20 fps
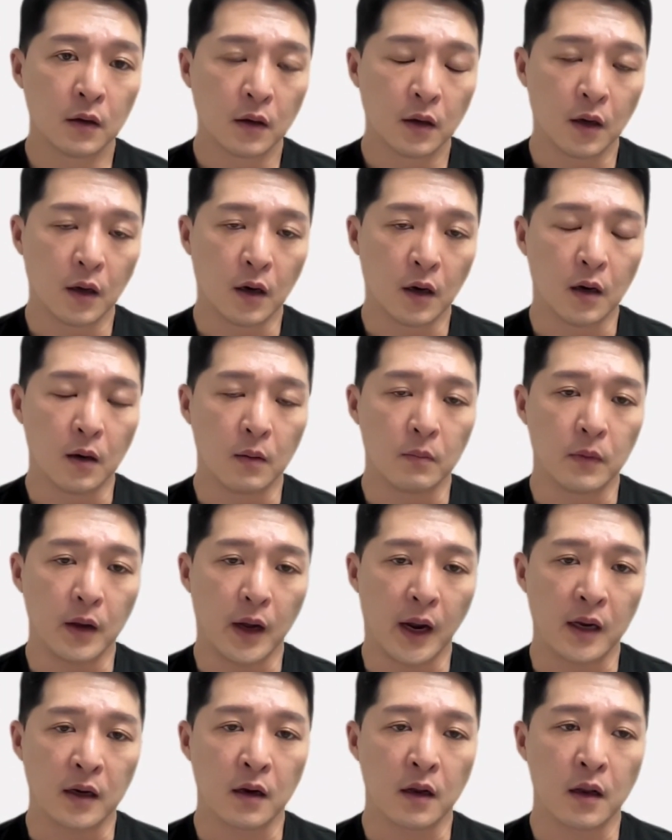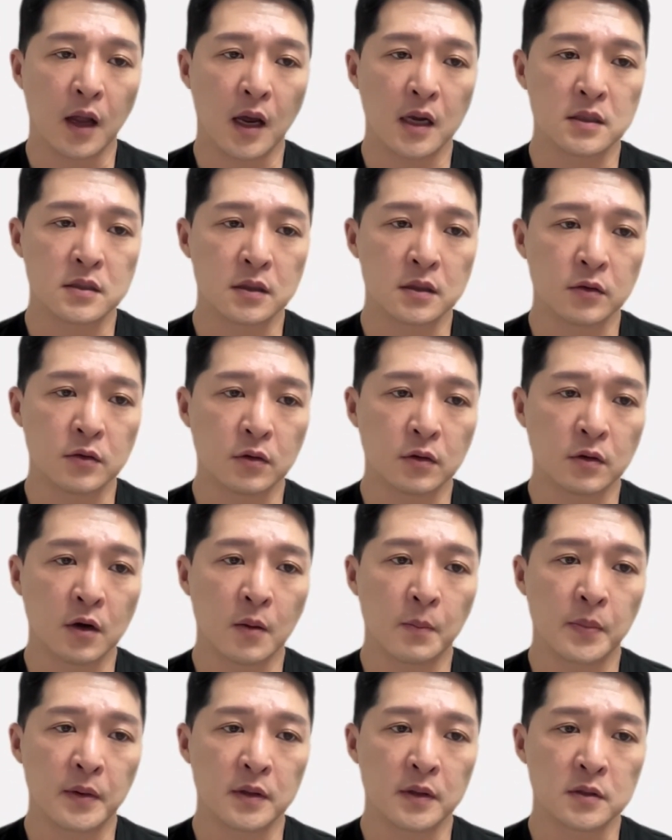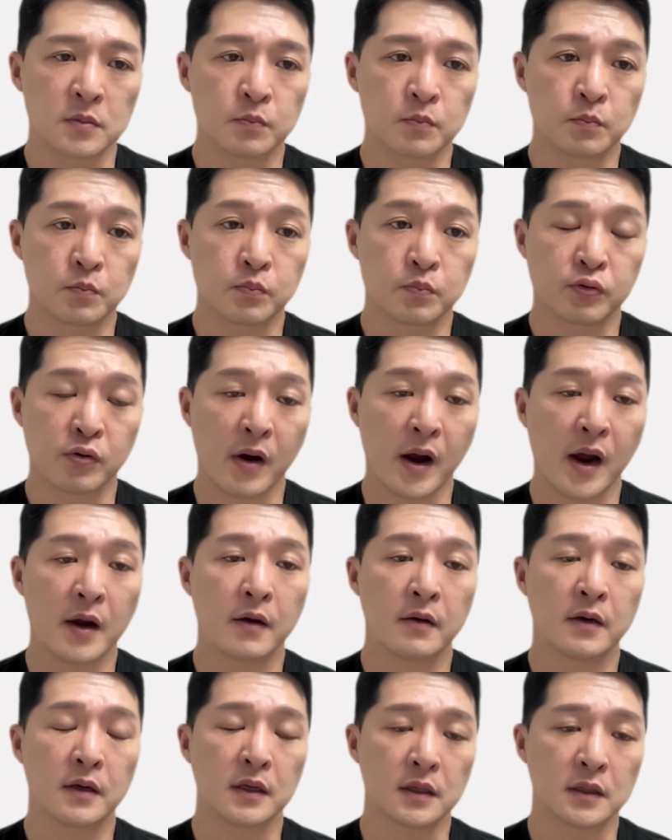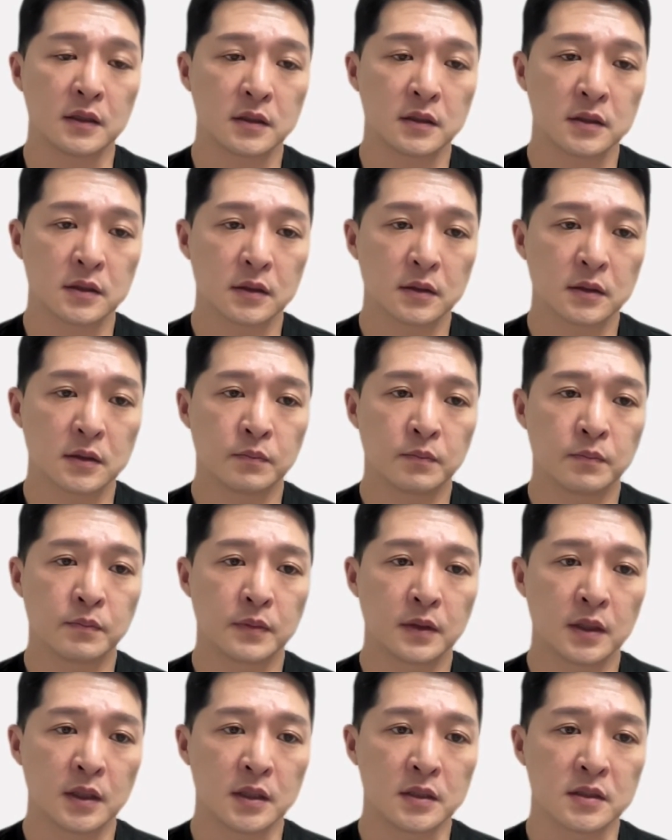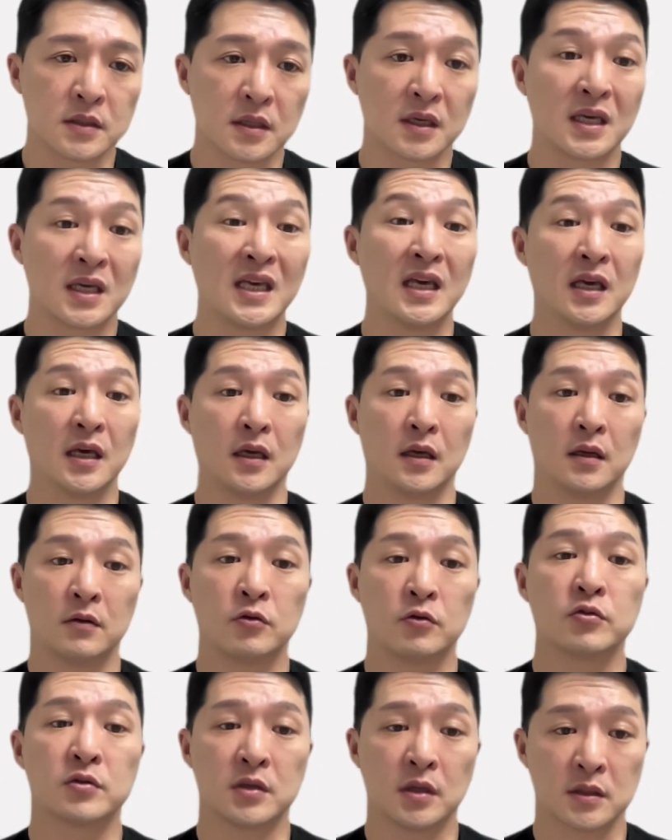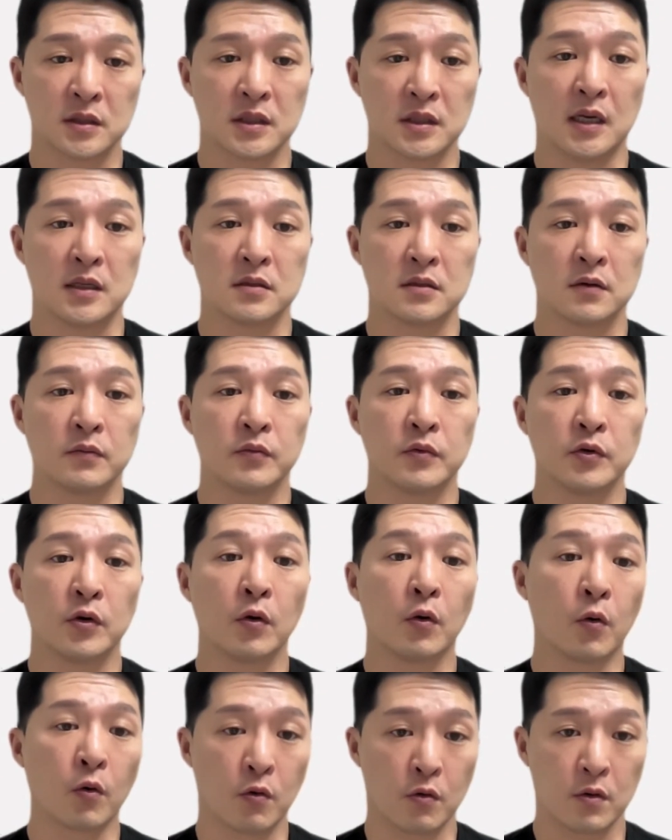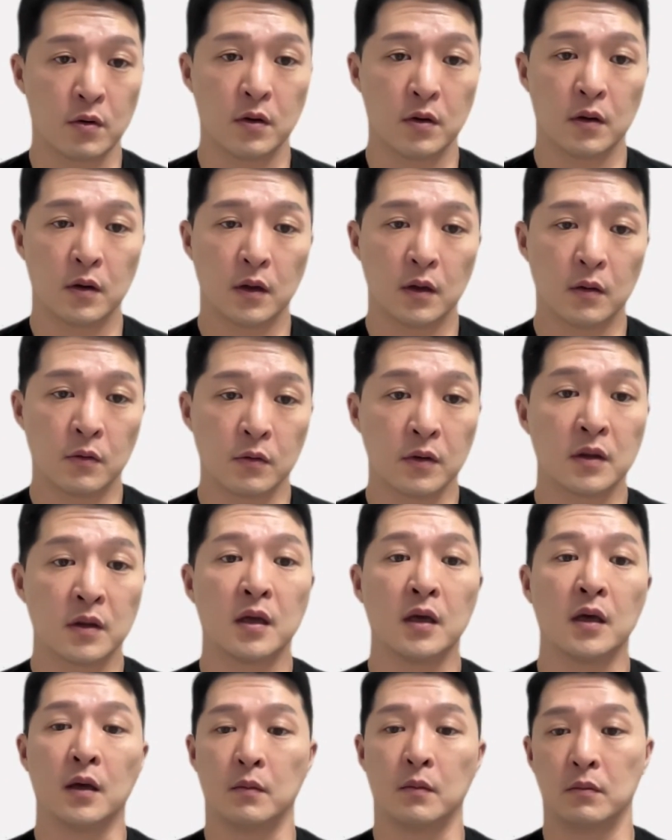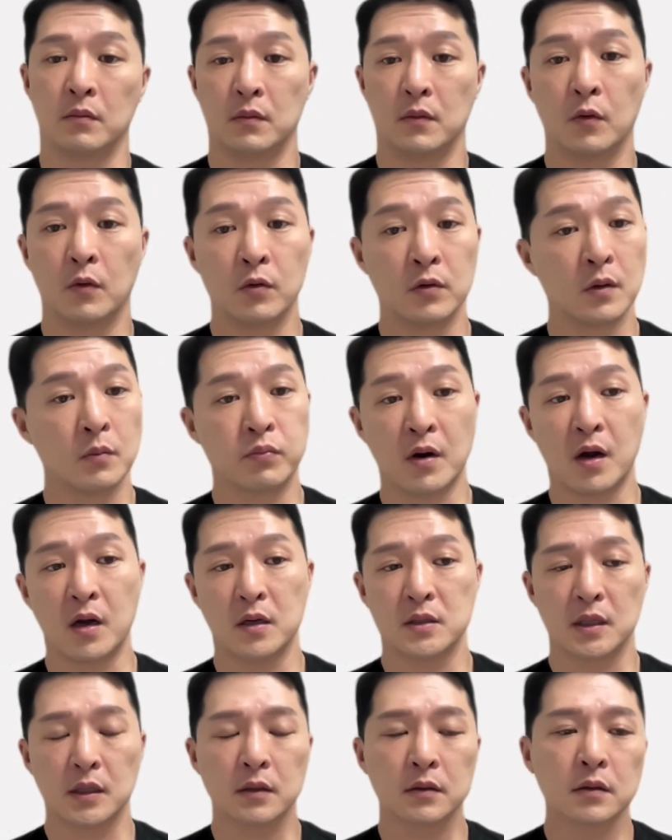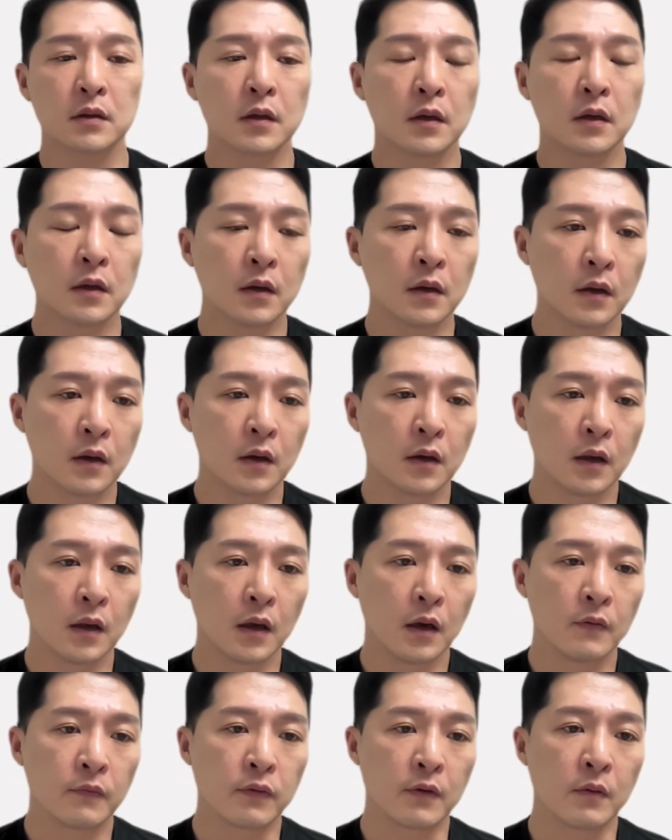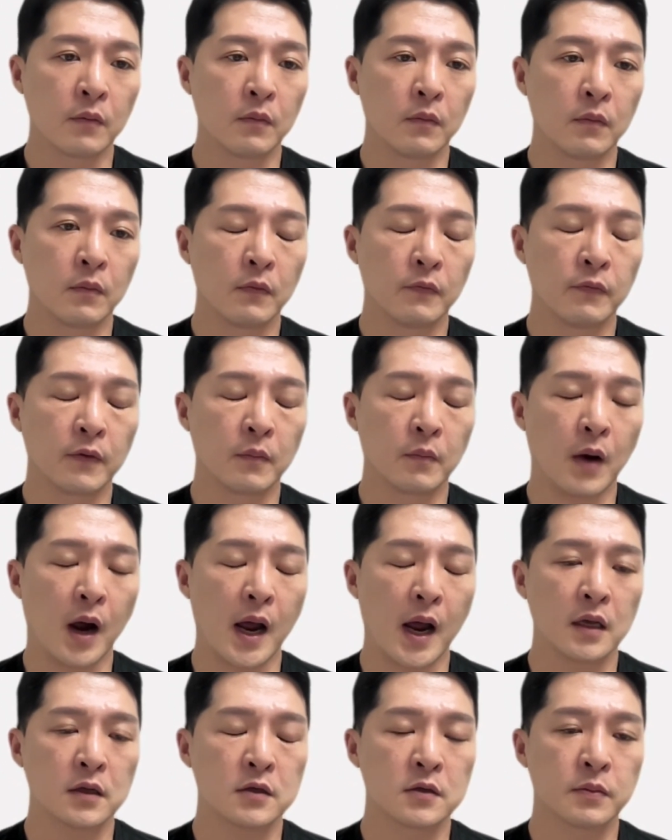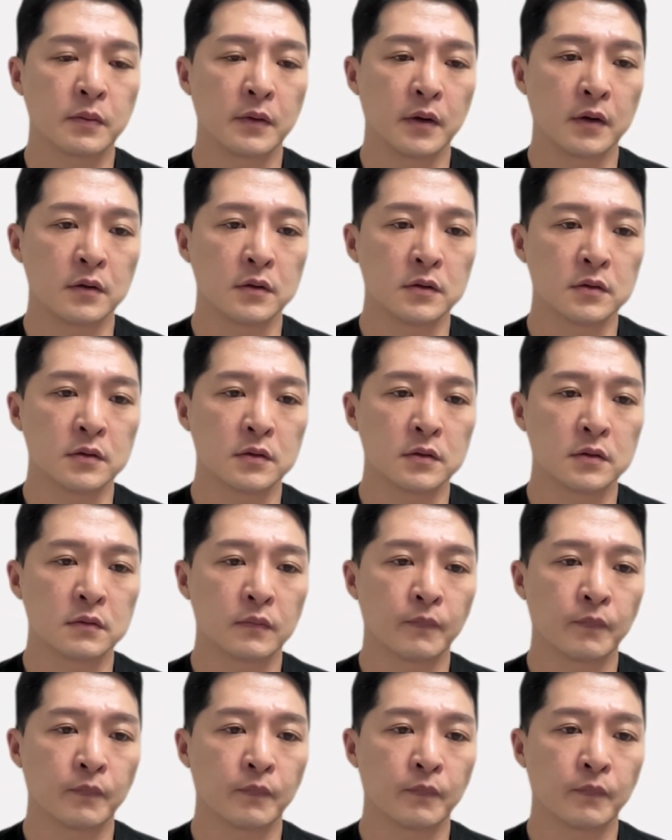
analyzing your company's priorities is the key to success of your org or team or the project. From my experience,